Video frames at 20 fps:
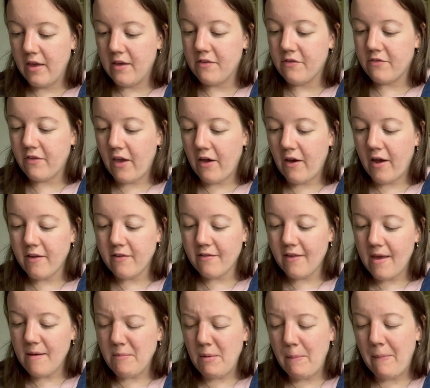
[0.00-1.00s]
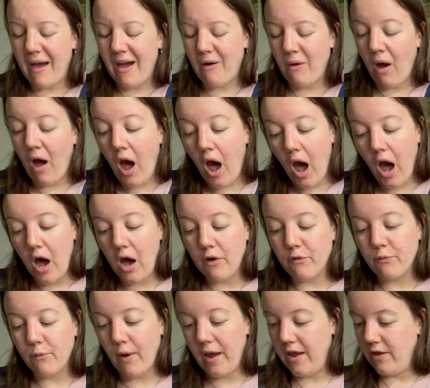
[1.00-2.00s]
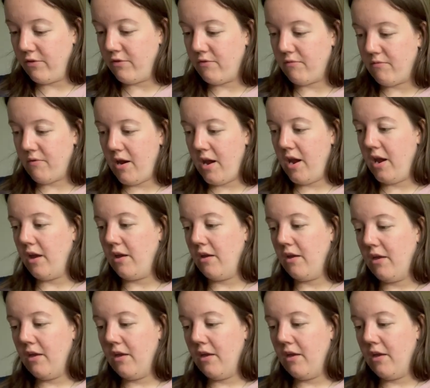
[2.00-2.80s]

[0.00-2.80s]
So I'd say I'm about halfway through.